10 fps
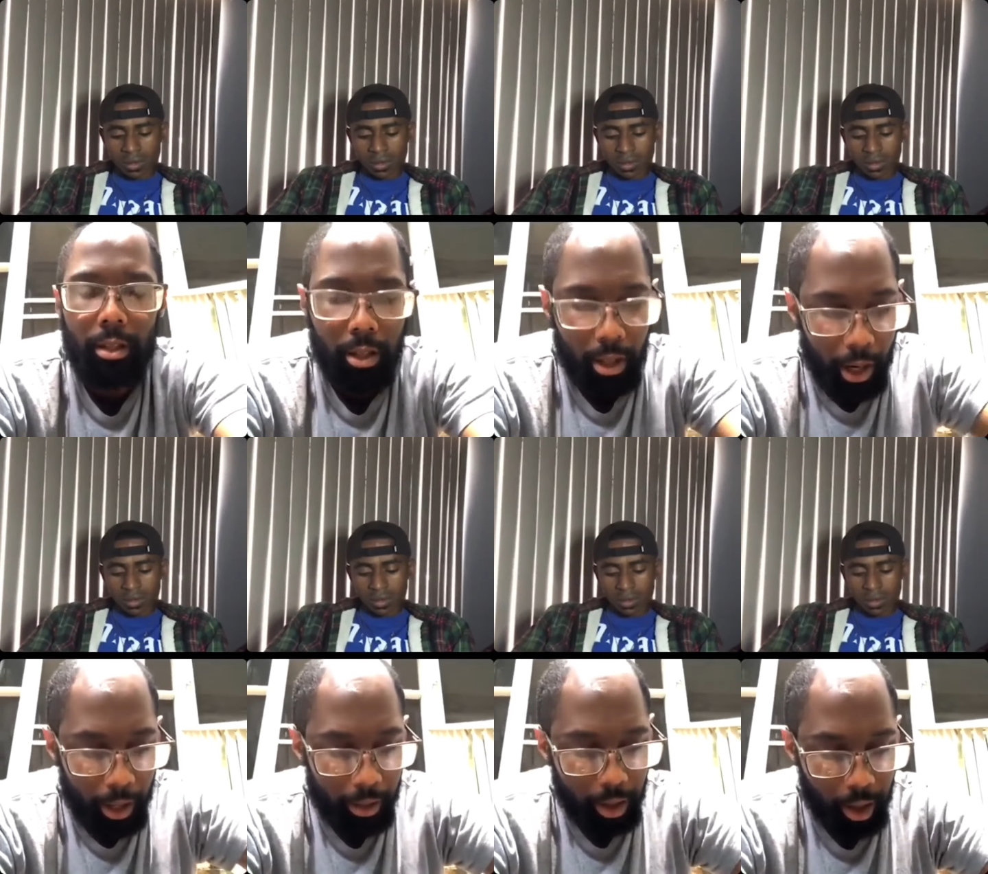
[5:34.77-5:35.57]
Speaker 1: you know how
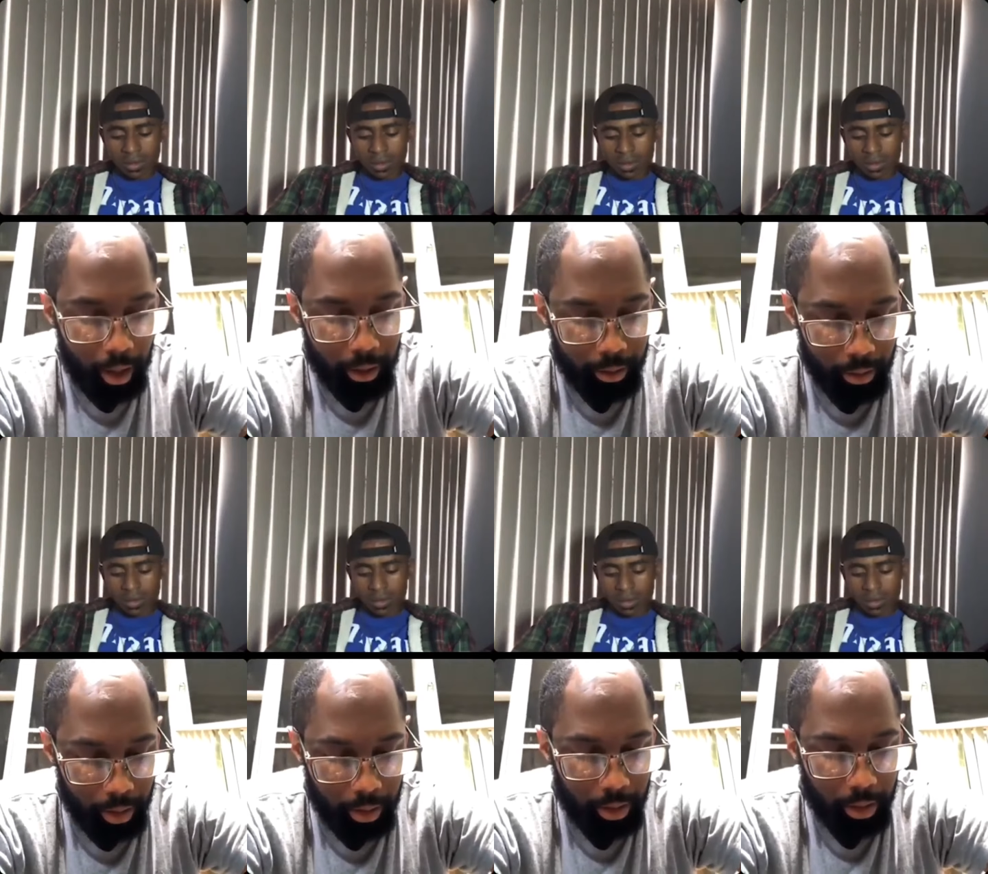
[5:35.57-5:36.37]
they are in
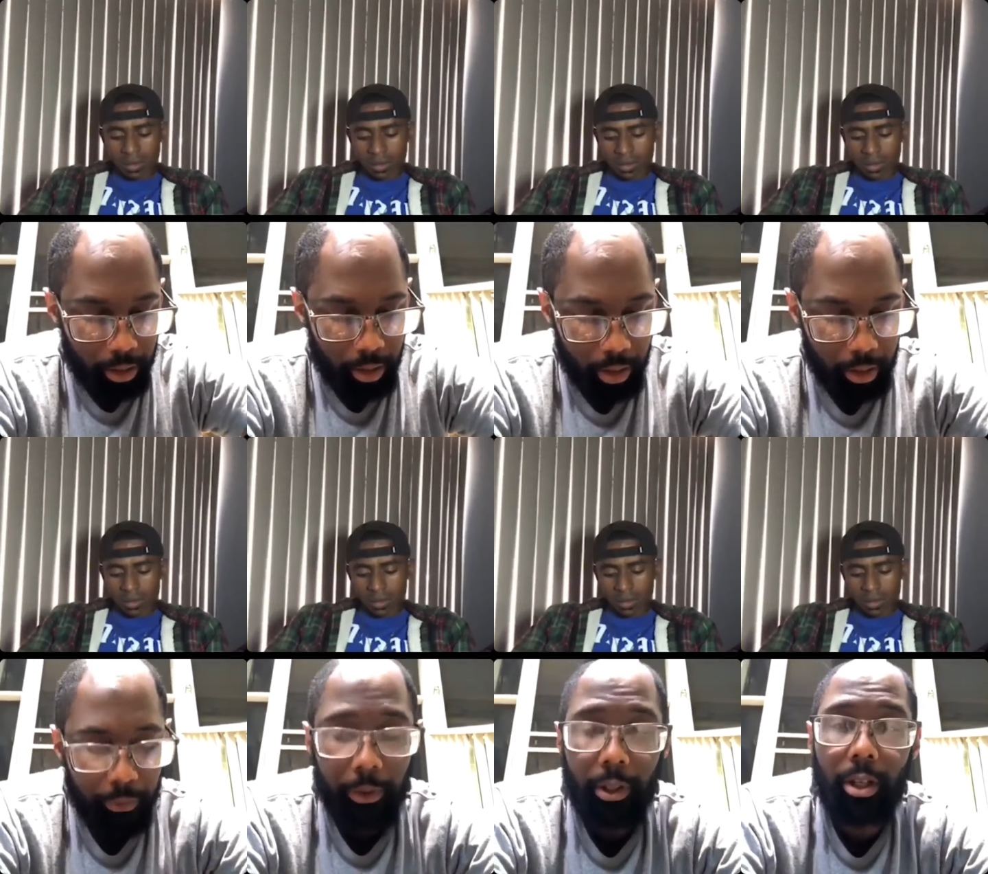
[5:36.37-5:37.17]
in, in, in
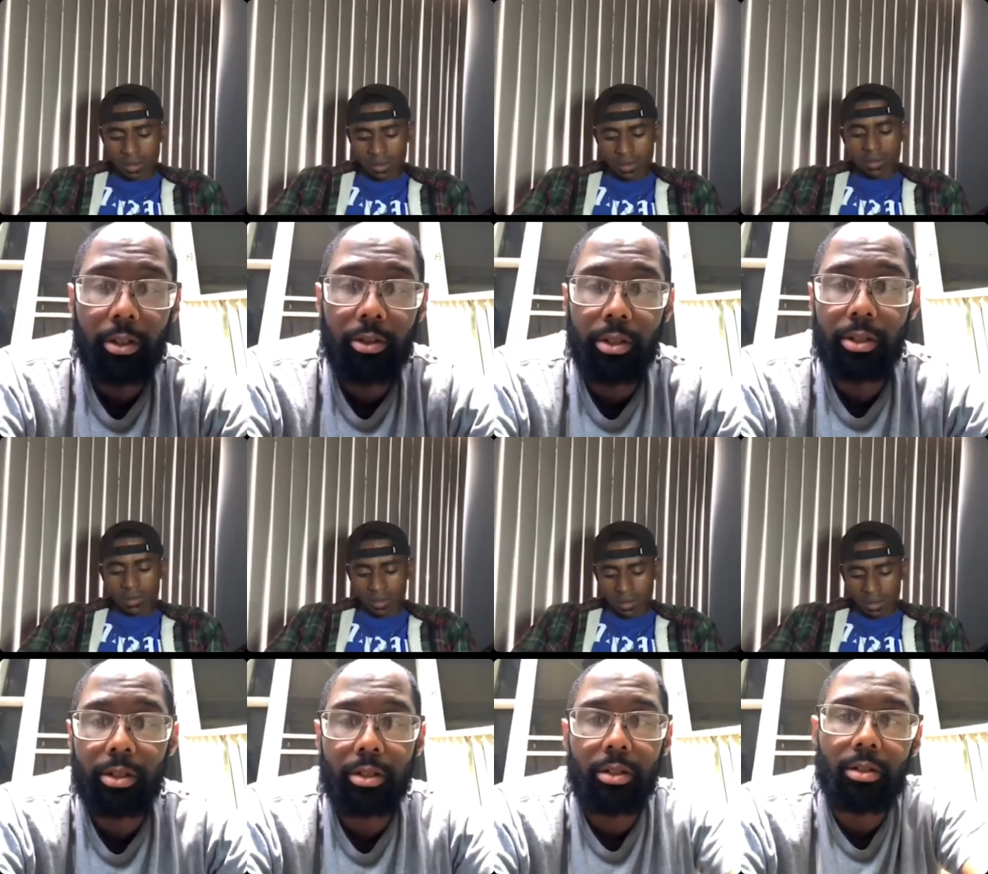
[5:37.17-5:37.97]
different countries
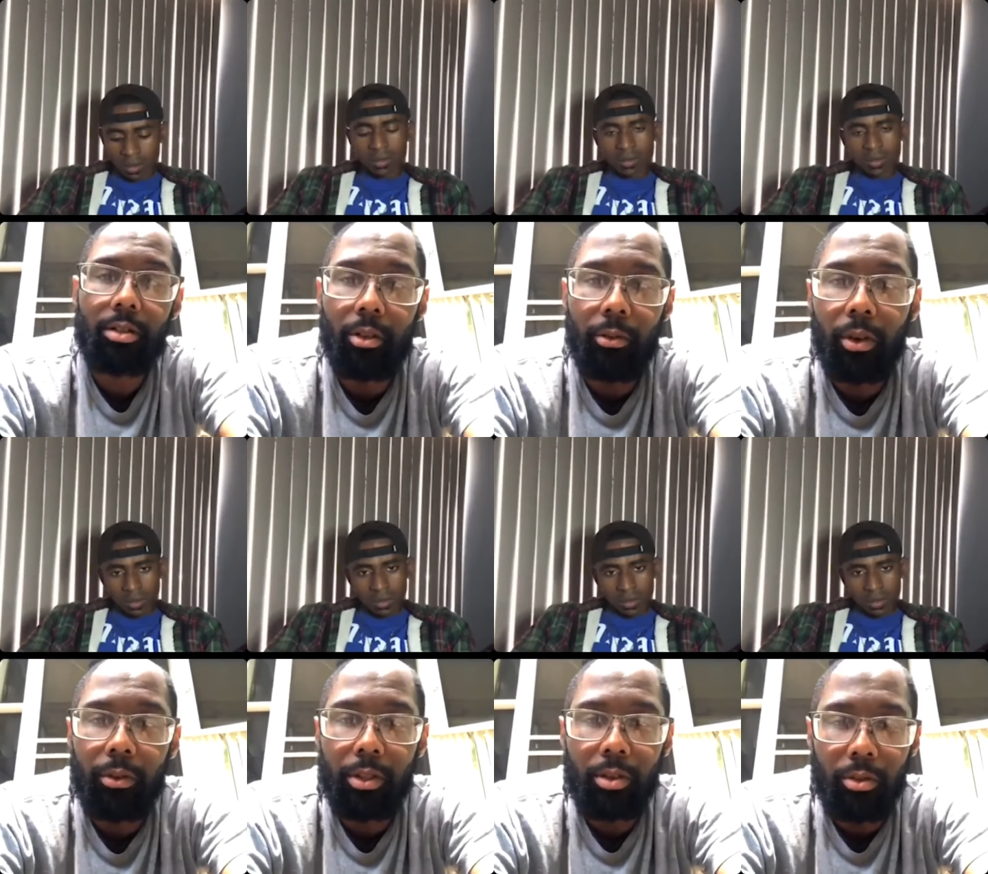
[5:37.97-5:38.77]
and so forth
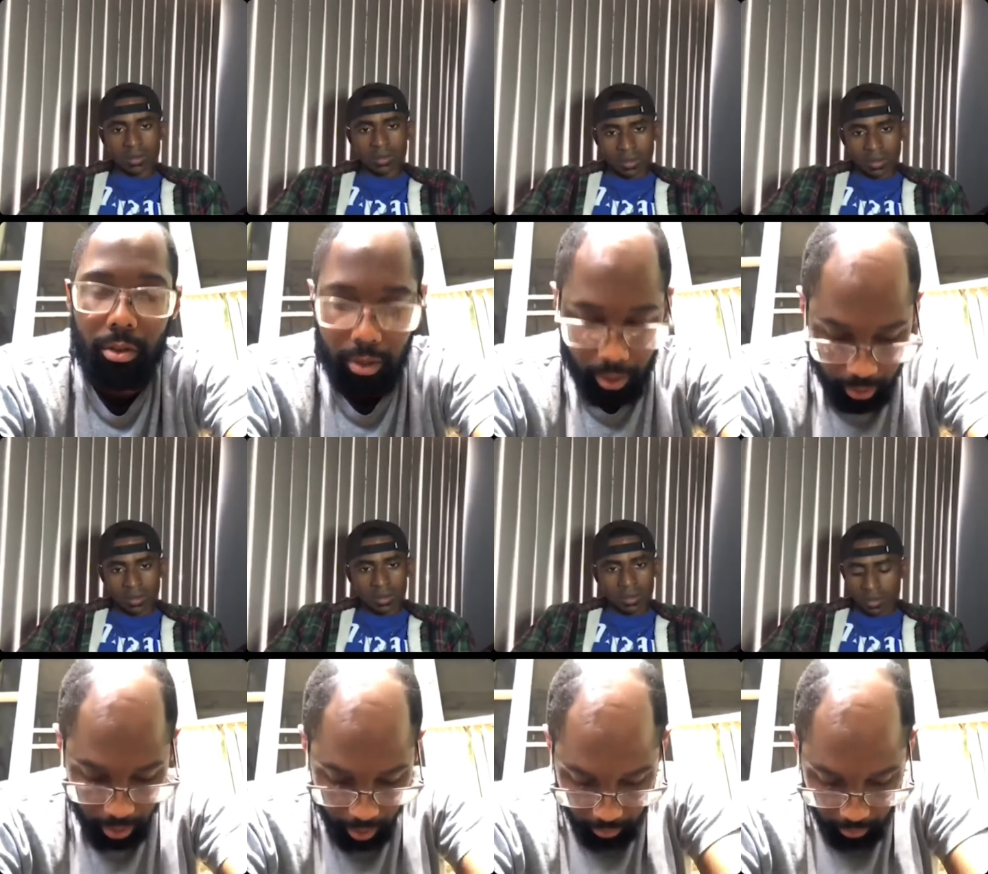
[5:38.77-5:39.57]
and so on. So yeah,
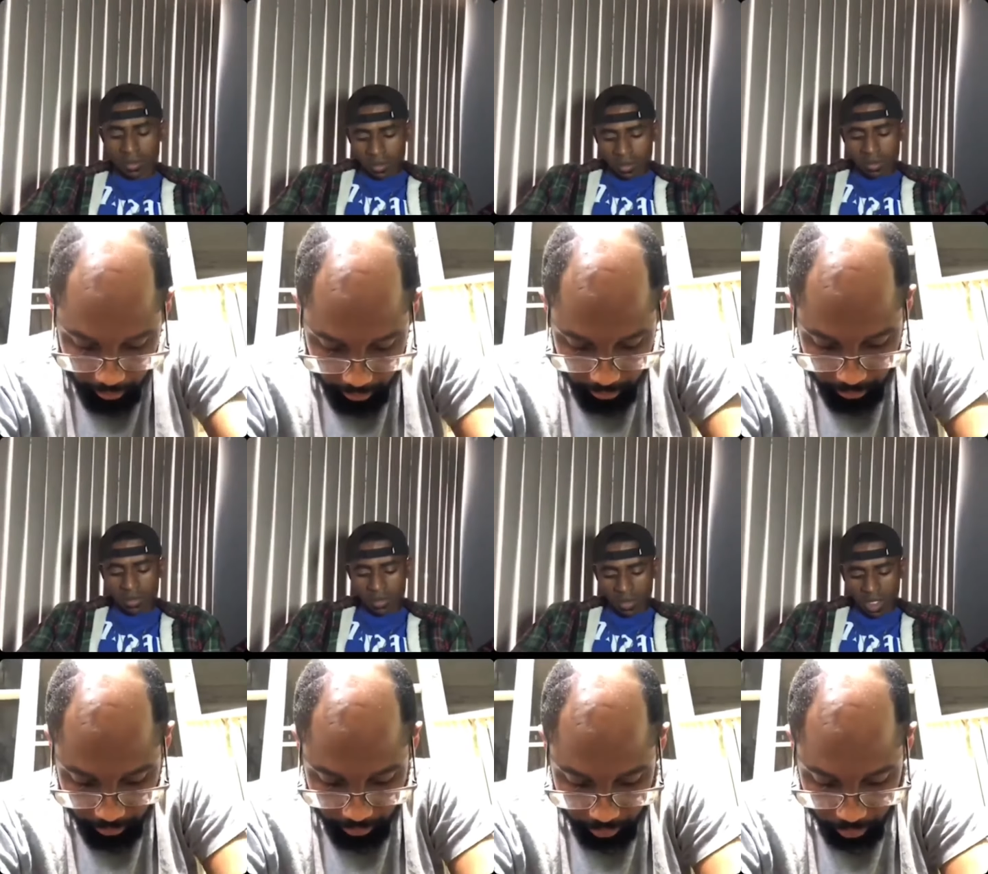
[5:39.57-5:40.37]

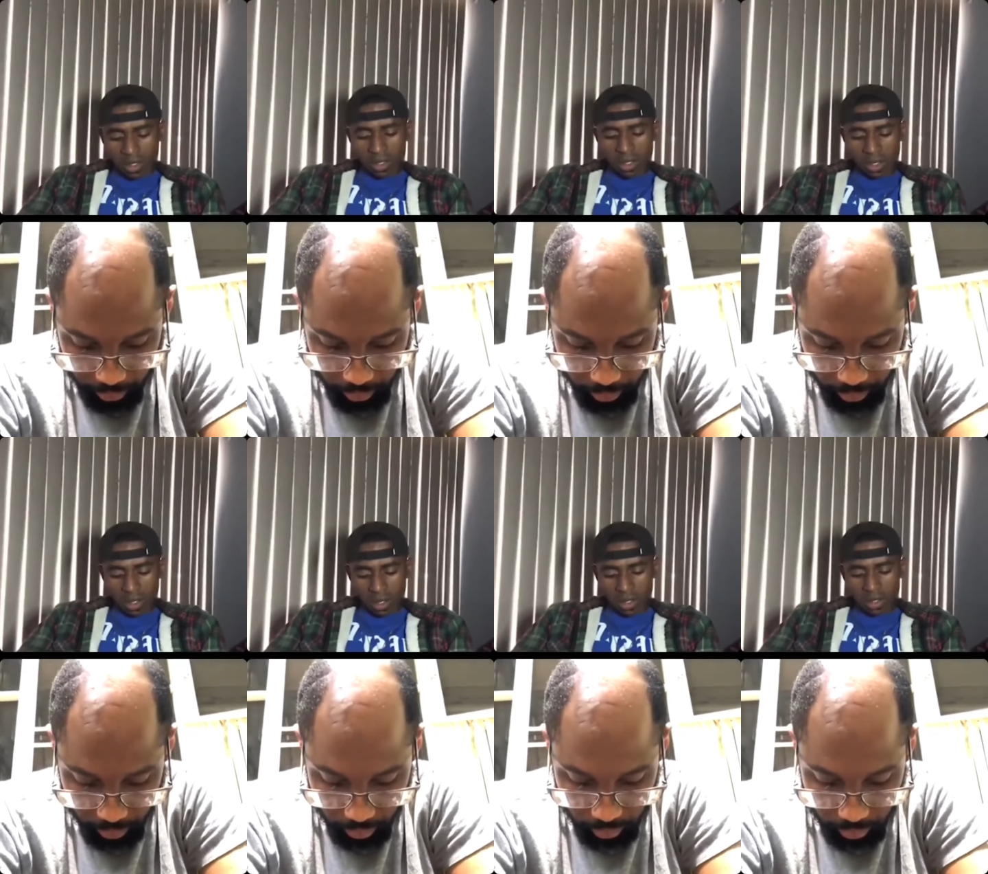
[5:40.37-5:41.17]

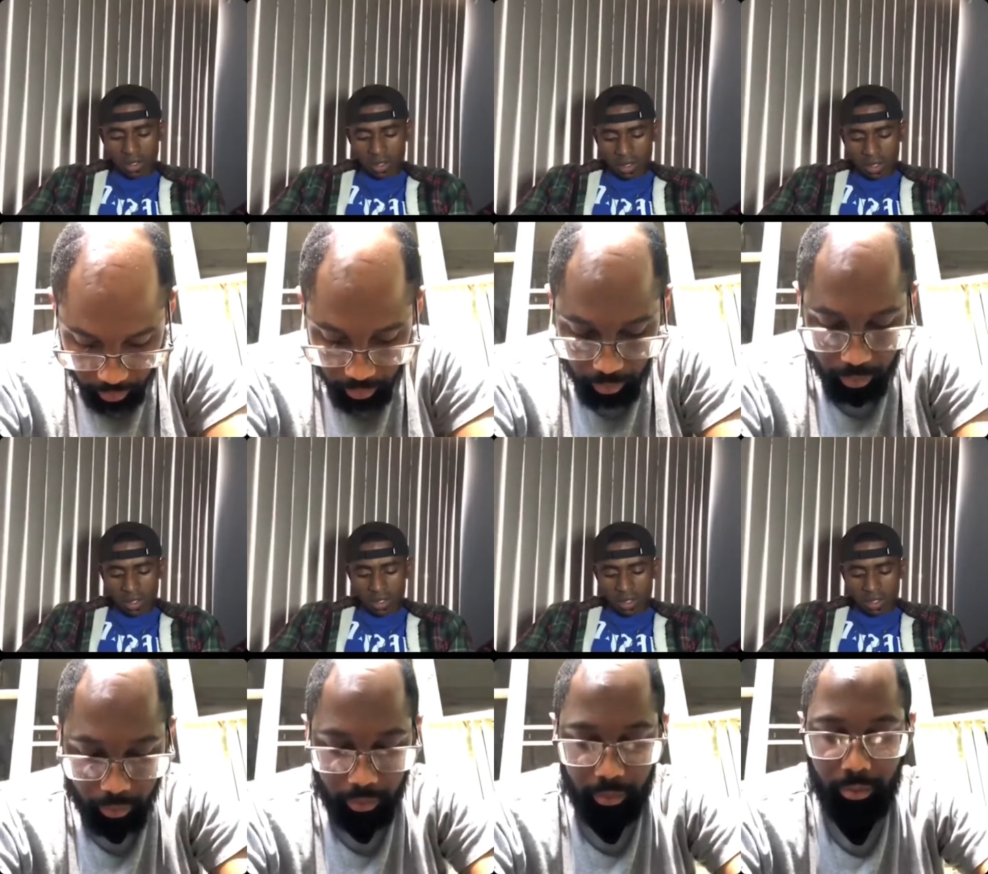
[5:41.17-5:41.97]
Speaker 2: yeah,
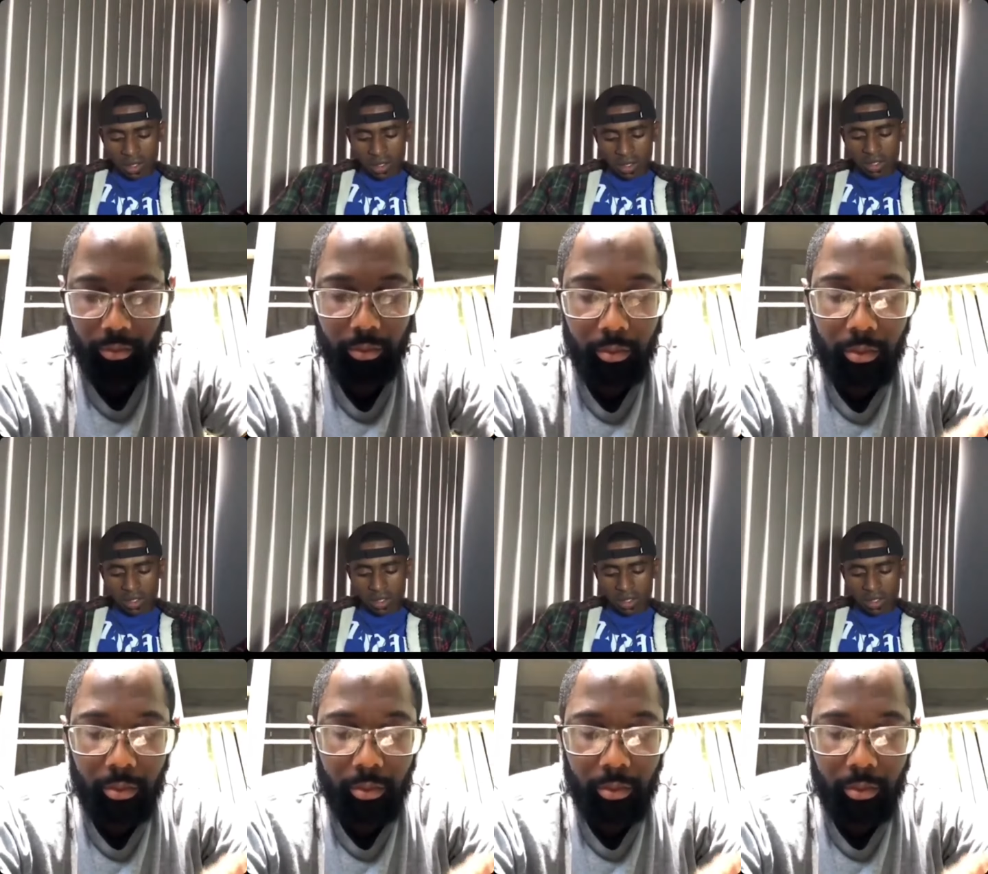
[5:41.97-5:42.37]
yeah,